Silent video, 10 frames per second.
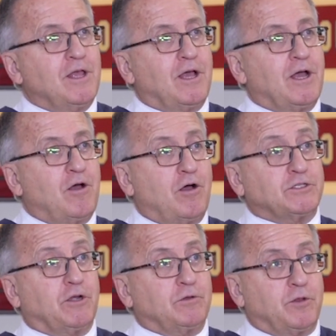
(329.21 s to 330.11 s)

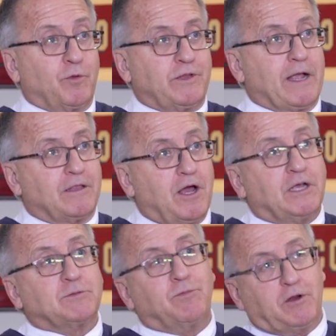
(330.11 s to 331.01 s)
also to protect
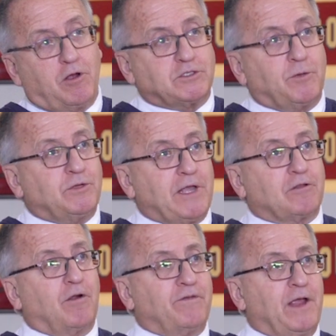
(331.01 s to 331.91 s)
us, but also
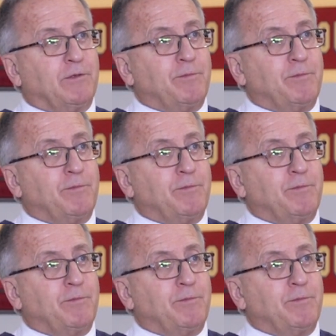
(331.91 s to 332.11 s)
protect our family